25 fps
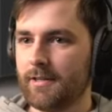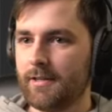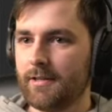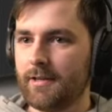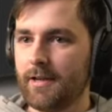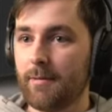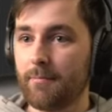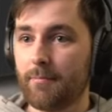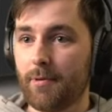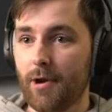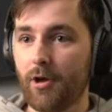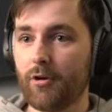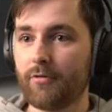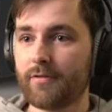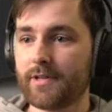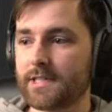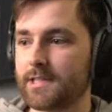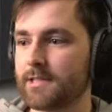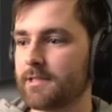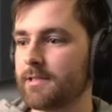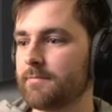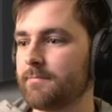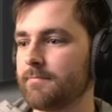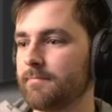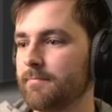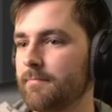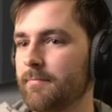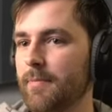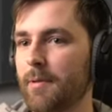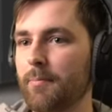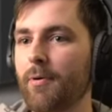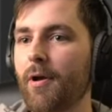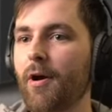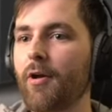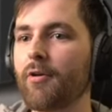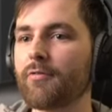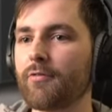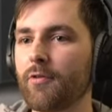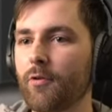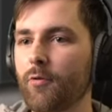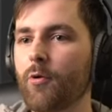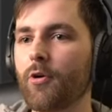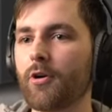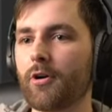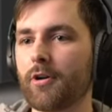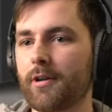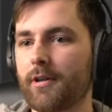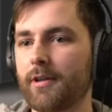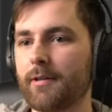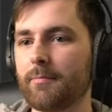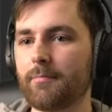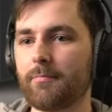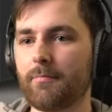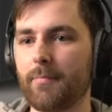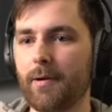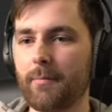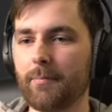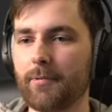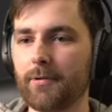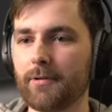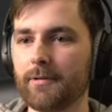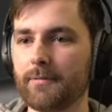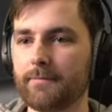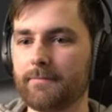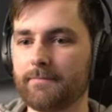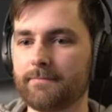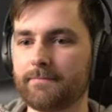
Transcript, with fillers: I'm proud of it. Be proud of your work, people.